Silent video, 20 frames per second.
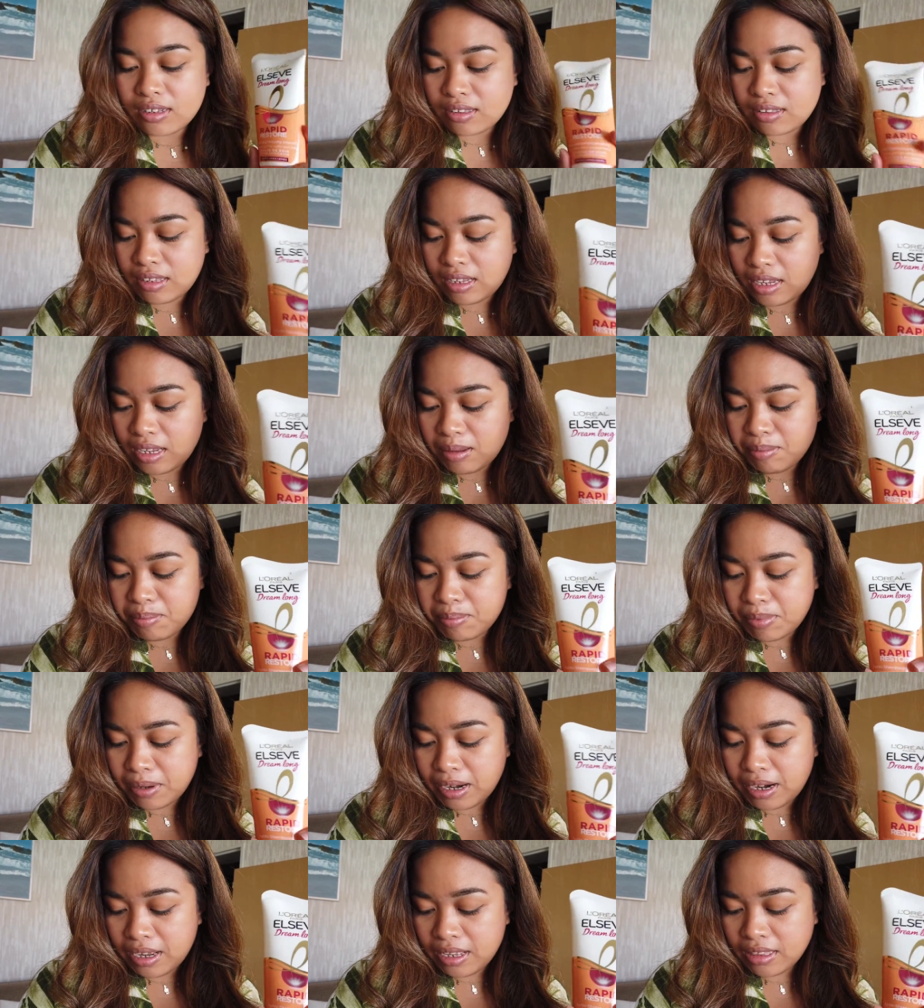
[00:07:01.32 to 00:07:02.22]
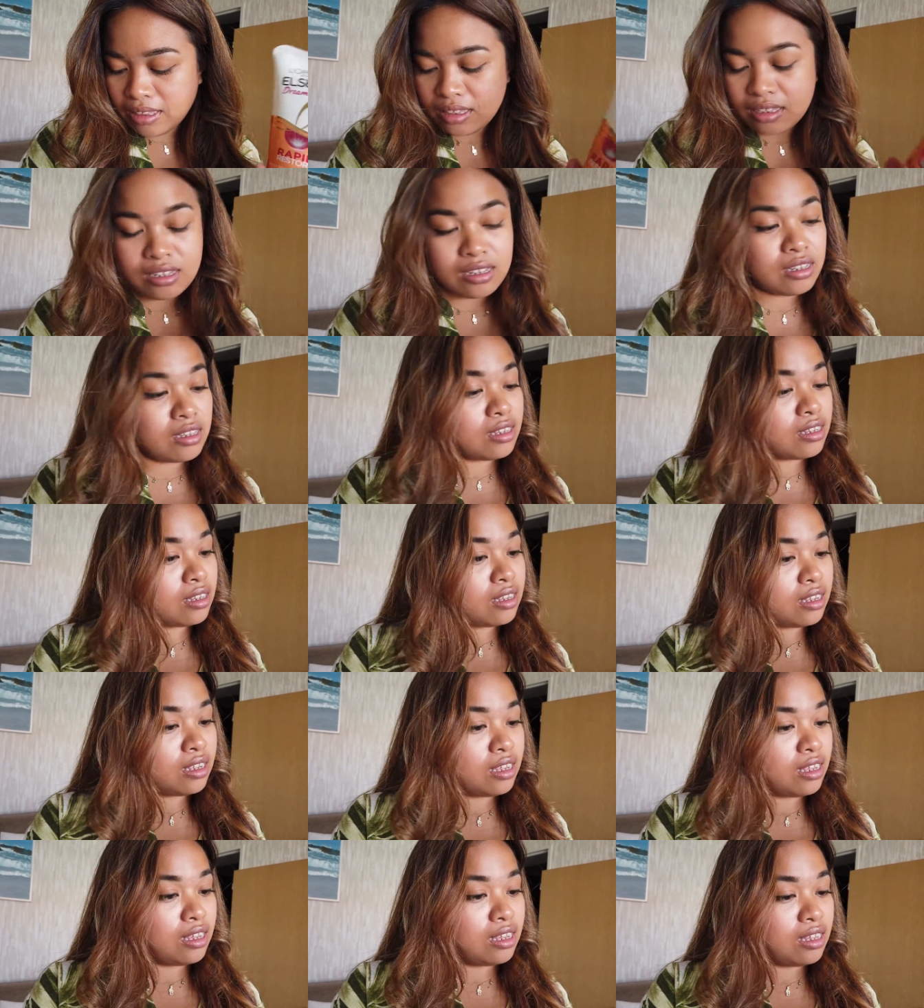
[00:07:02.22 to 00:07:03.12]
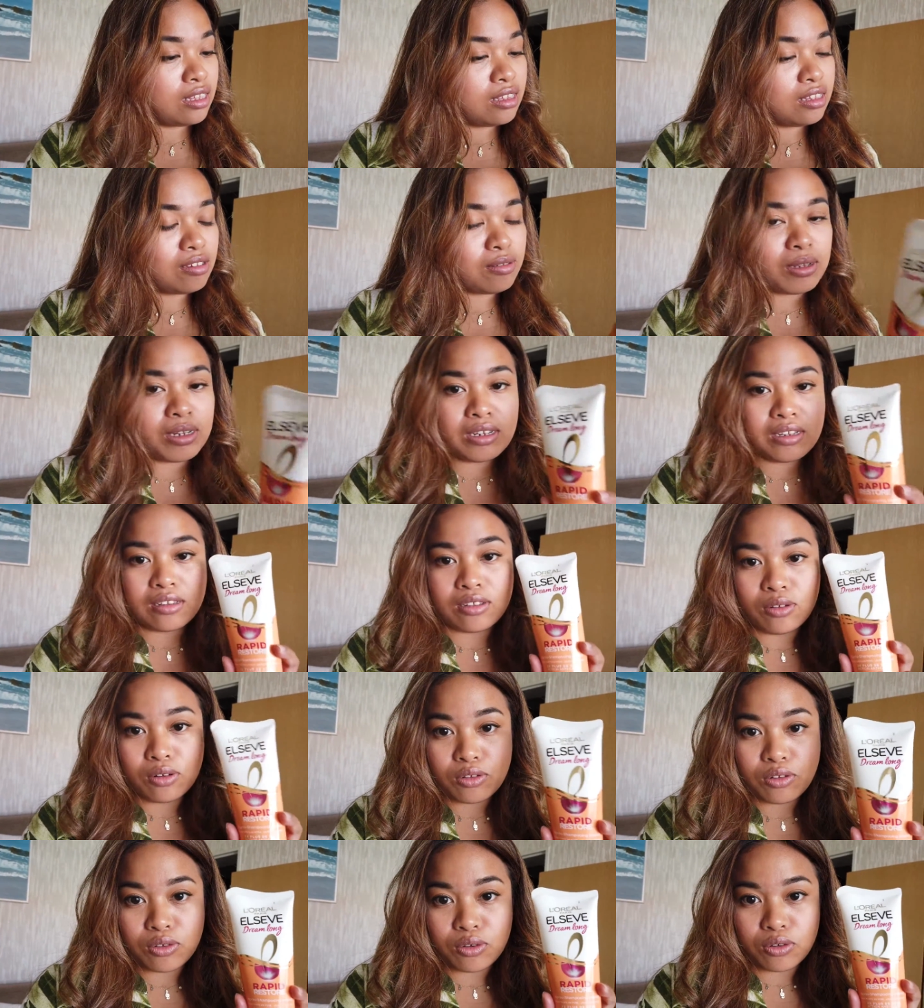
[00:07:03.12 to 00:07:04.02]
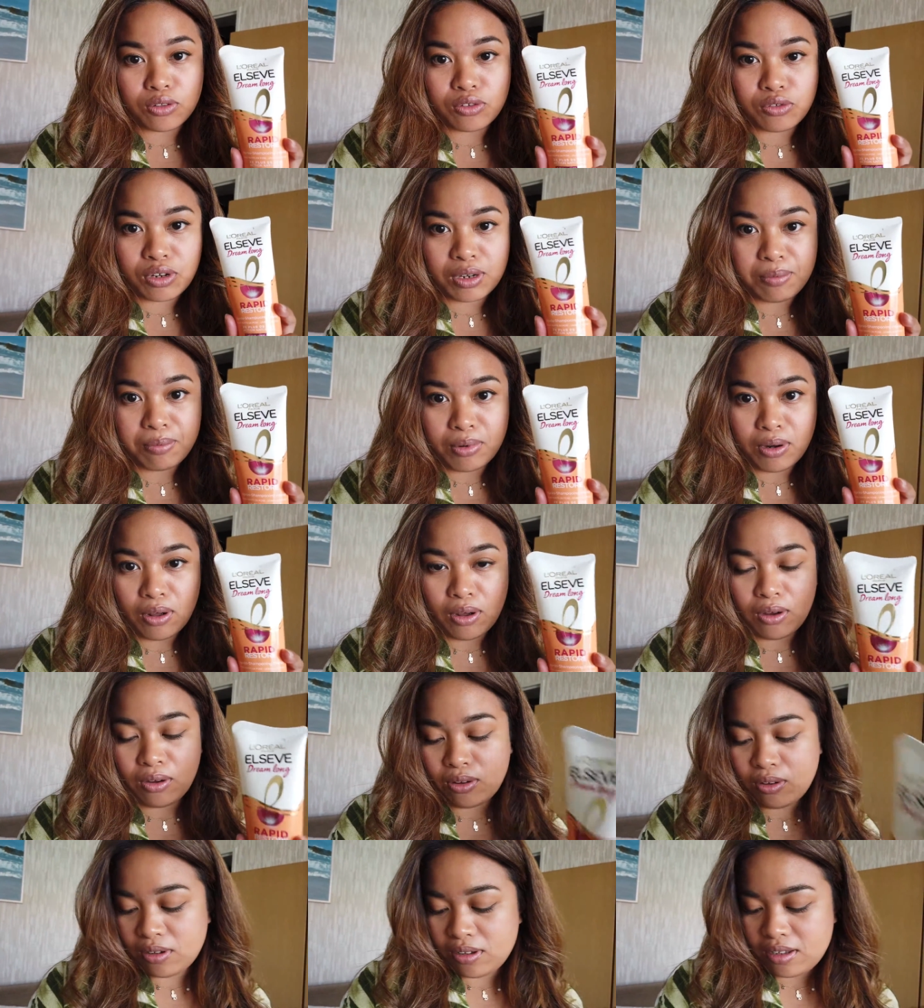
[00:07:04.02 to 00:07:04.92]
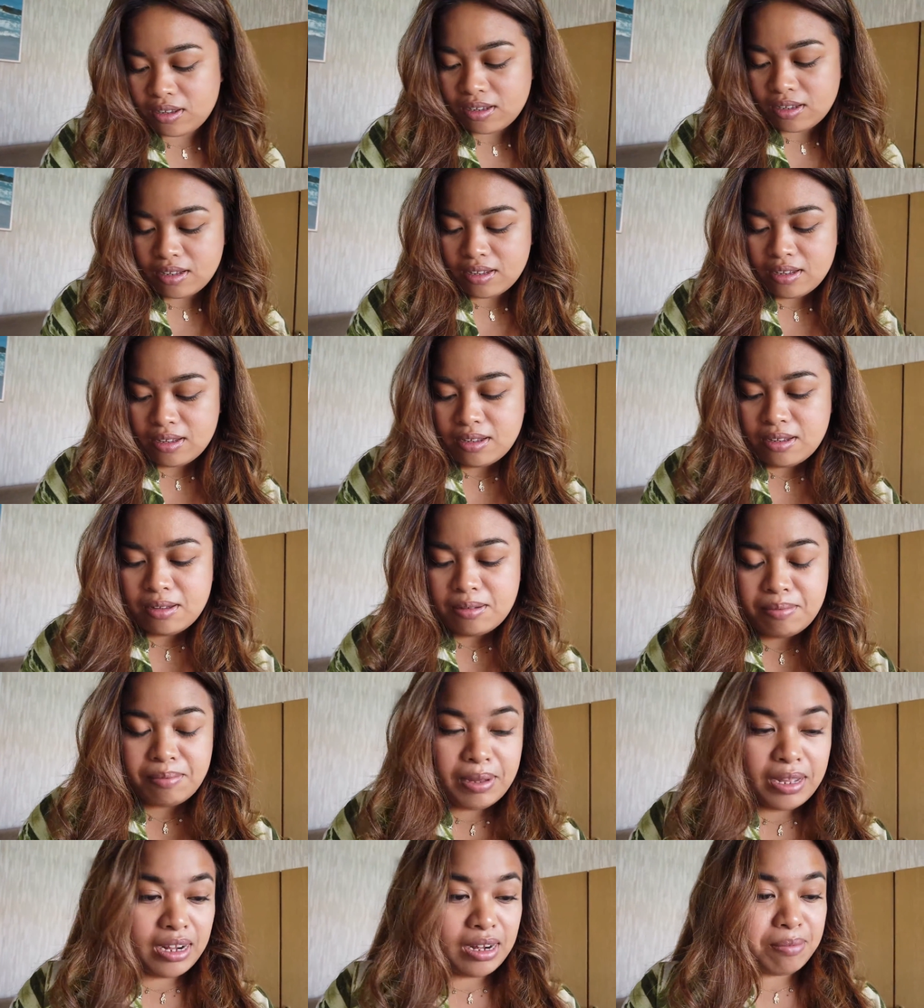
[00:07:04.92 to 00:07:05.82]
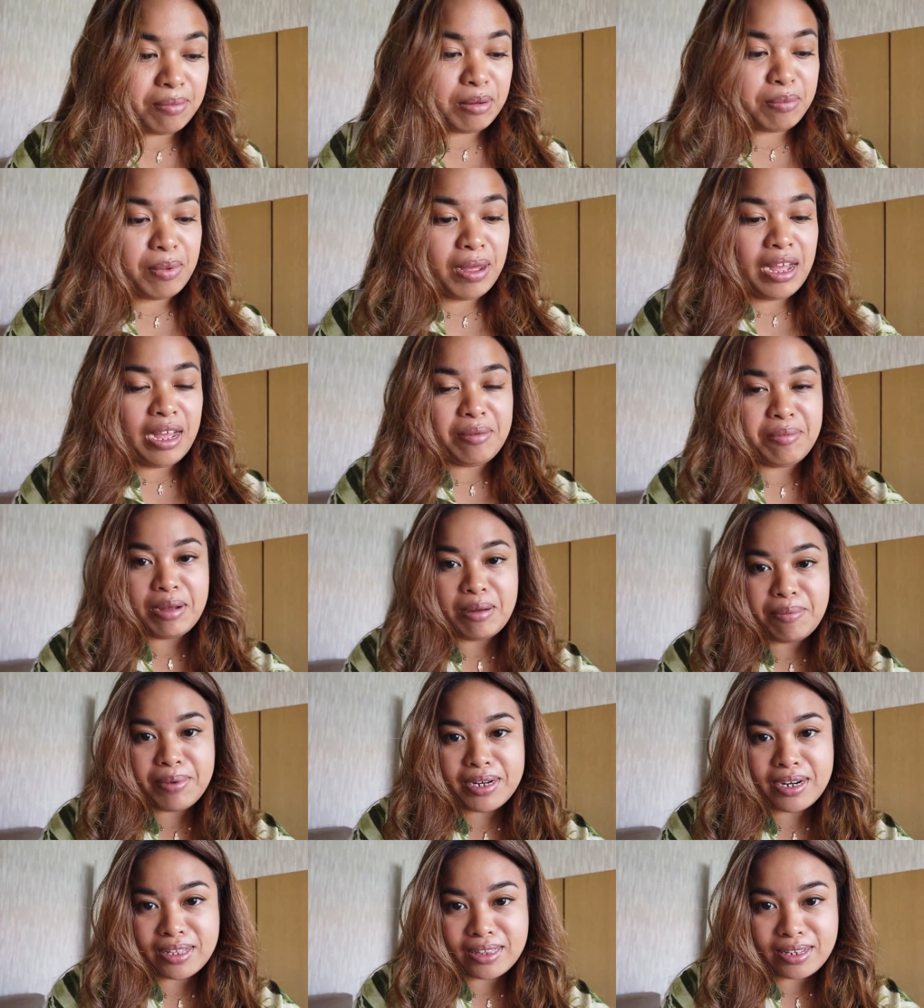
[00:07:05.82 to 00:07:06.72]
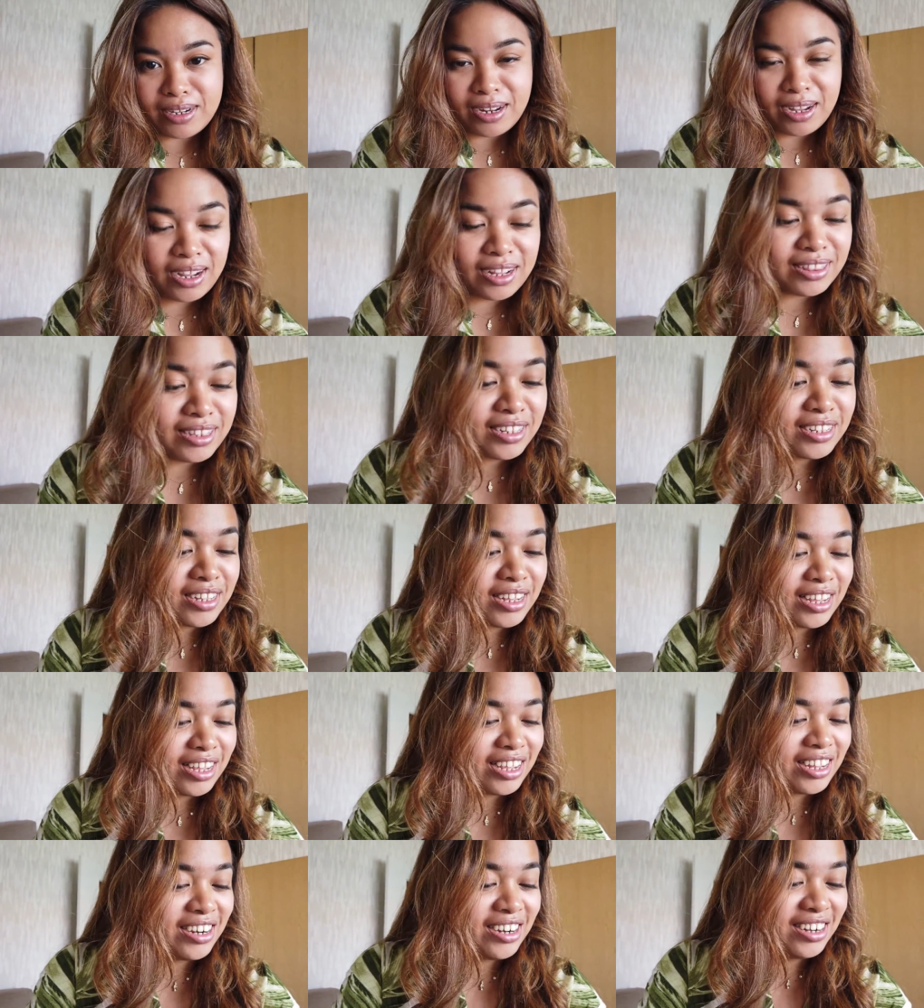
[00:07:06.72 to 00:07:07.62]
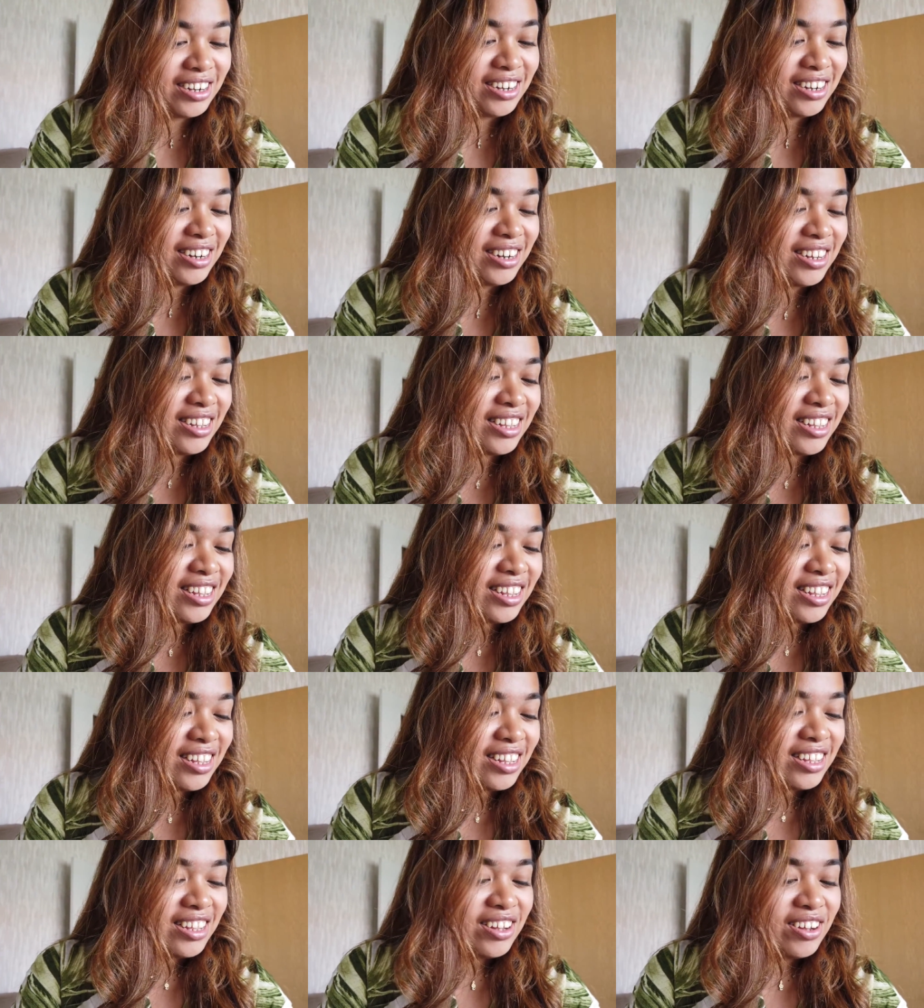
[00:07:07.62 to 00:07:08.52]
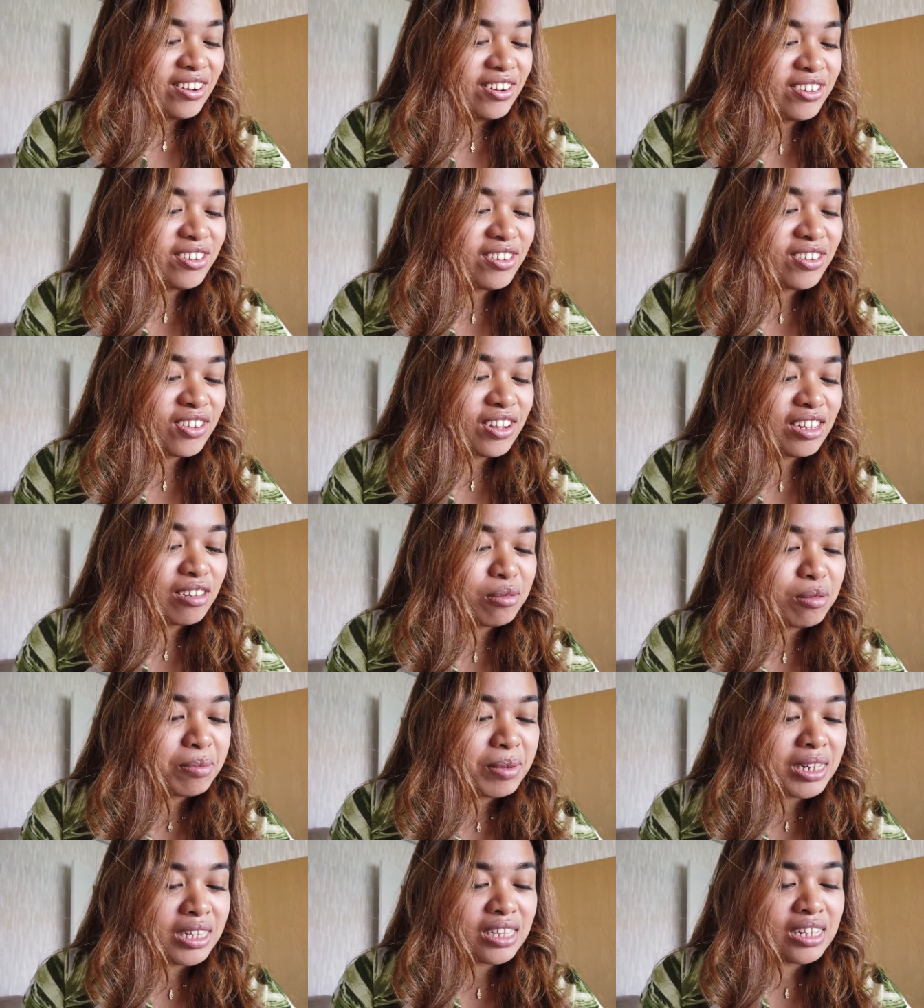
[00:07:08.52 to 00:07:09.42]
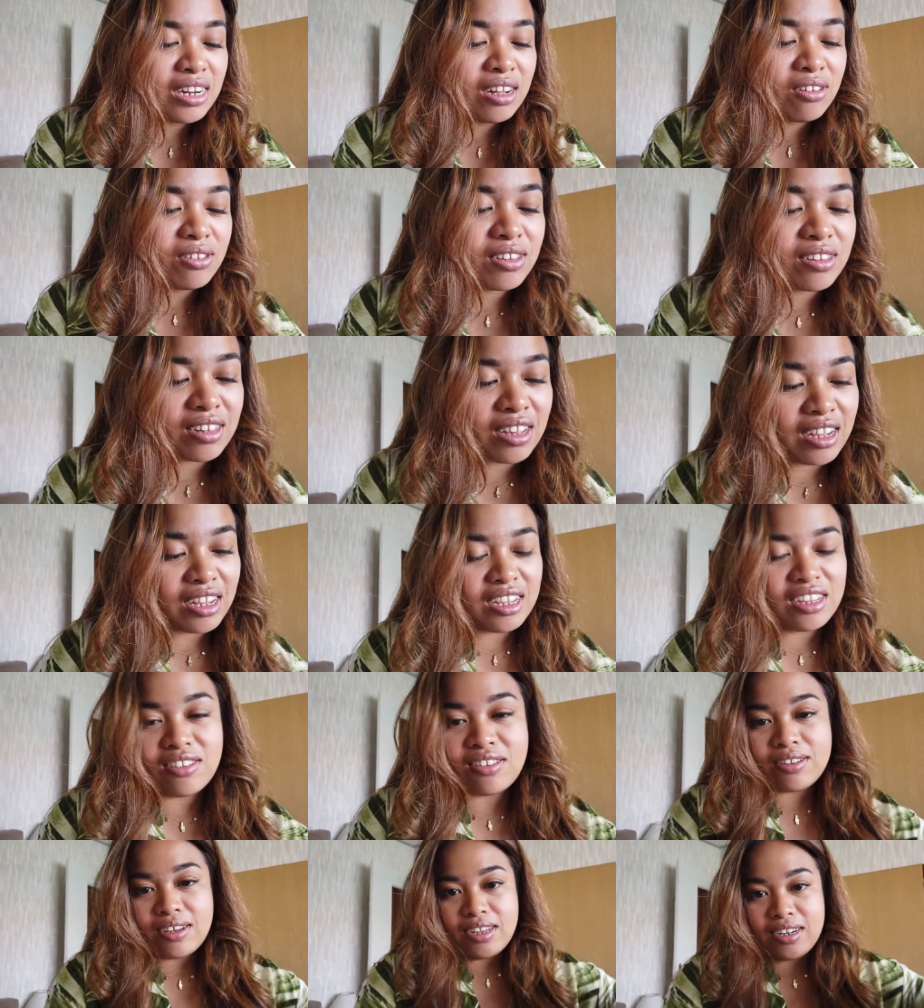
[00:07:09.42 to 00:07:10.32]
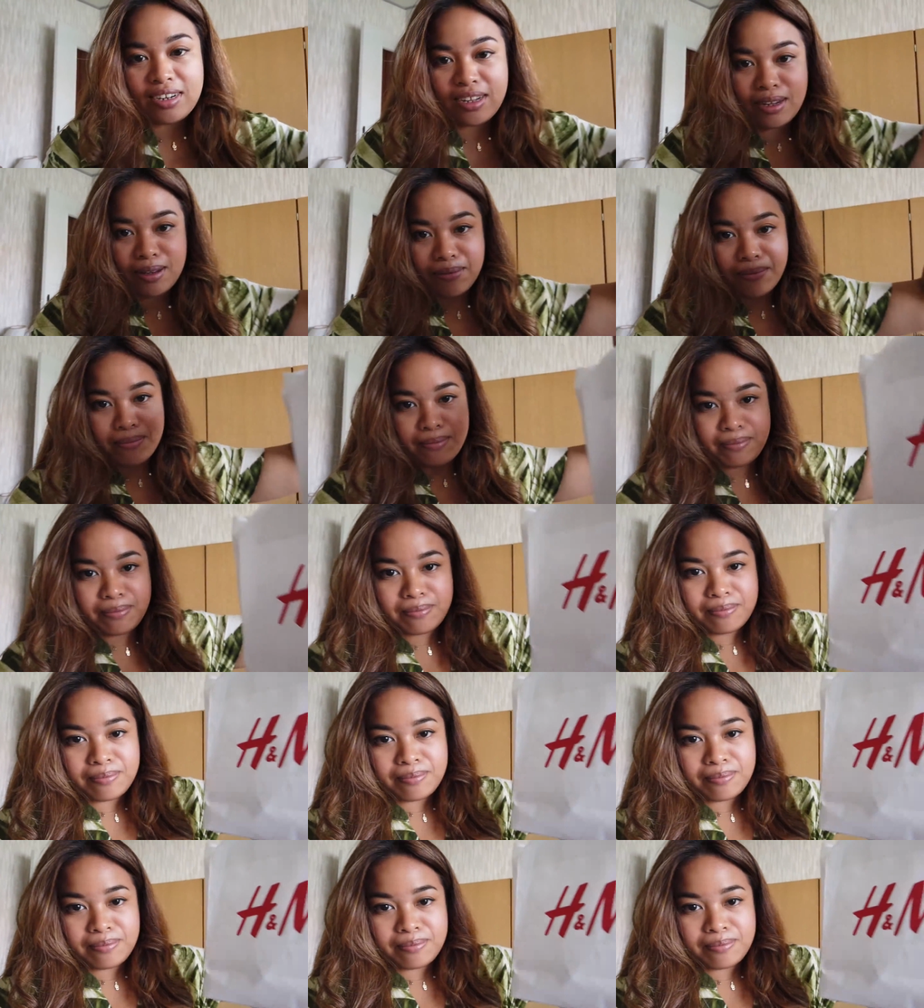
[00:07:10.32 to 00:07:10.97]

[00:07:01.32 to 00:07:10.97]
Same brand. And this one is also Dream Long. Para mapahaba pa natin ang ating hair. Also guys, bumili din ako sa H&M.